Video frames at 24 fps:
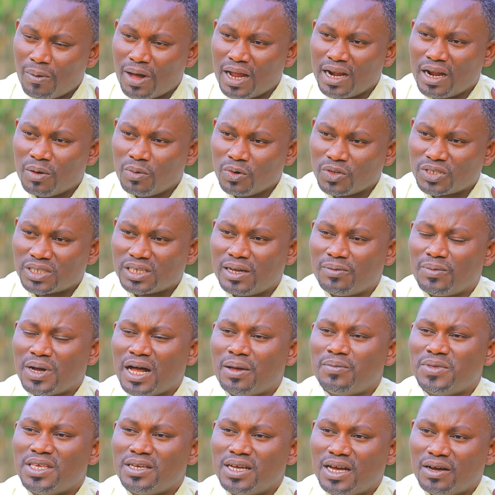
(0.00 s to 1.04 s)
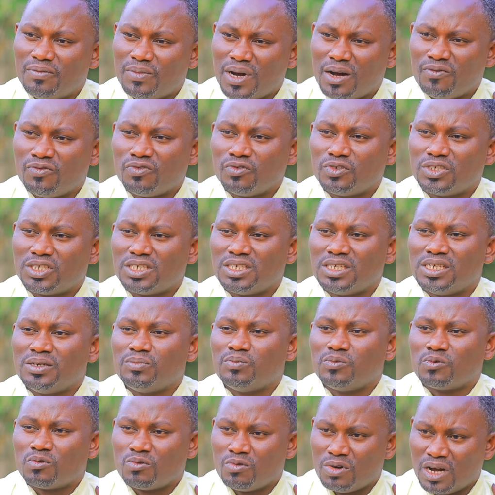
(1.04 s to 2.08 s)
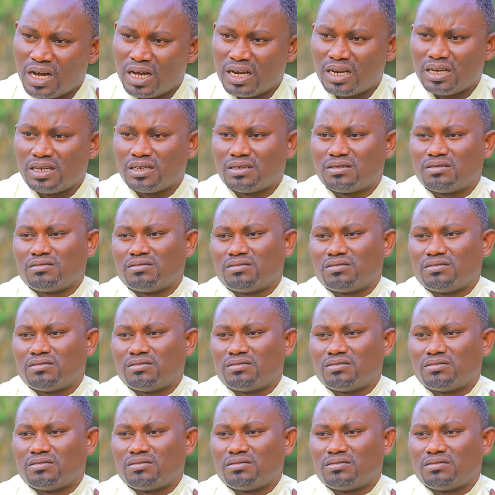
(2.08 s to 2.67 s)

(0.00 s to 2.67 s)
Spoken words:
abana bose bavukiye mu Rwanda